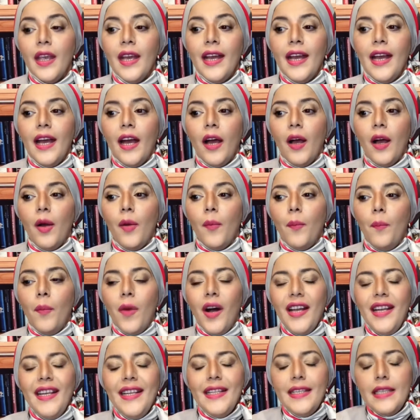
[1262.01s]
might
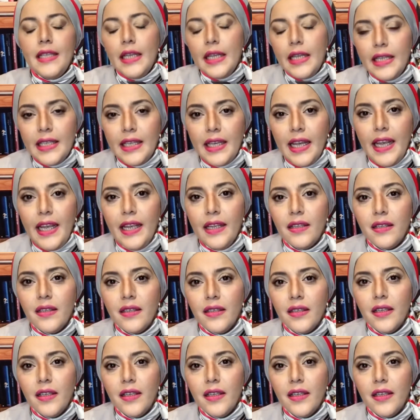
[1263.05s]
dictate some